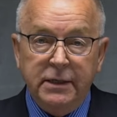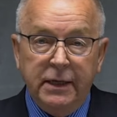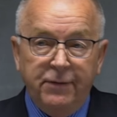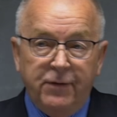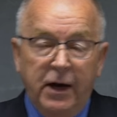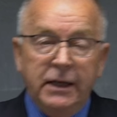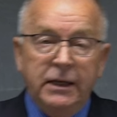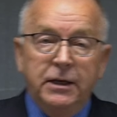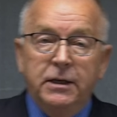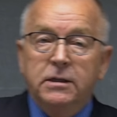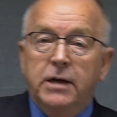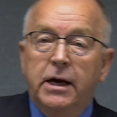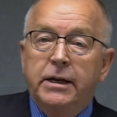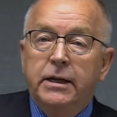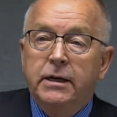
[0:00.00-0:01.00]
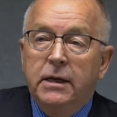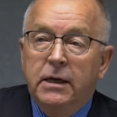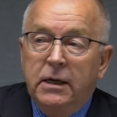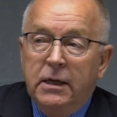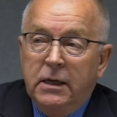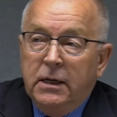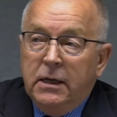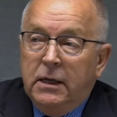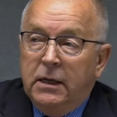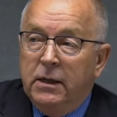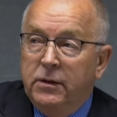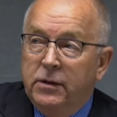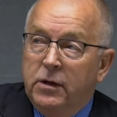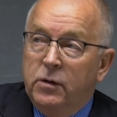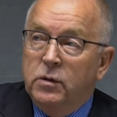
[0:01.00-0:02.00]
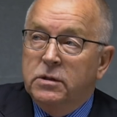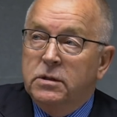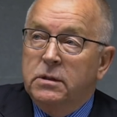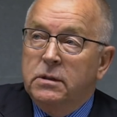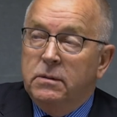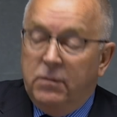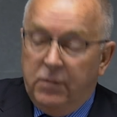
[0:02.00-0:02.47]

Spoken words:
they finally decided there was